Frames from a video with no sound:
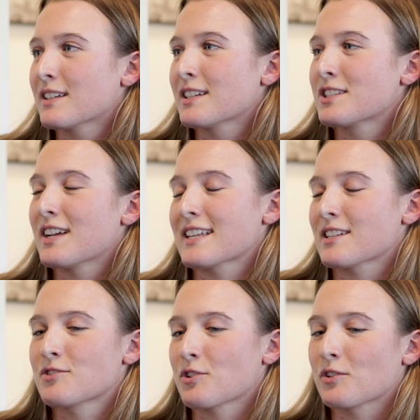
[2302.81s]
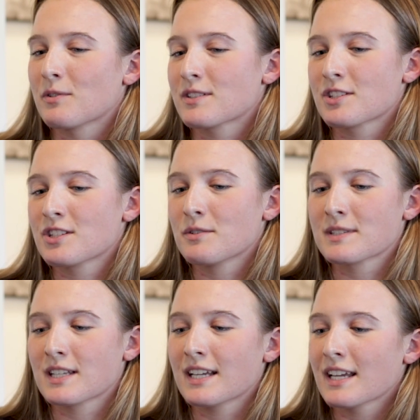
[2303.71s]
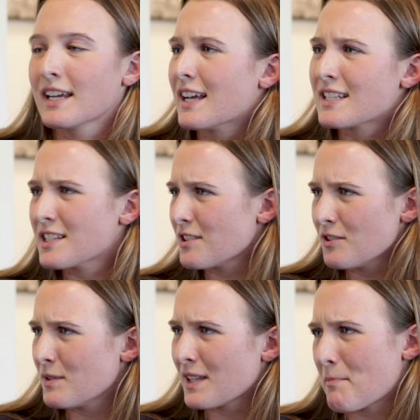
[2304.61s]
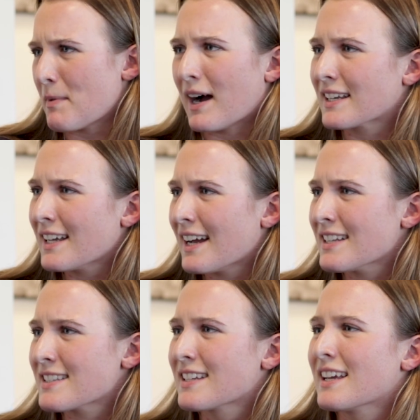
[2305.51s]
because she asked how Jonah was, and she was like, is he still doing that podcast?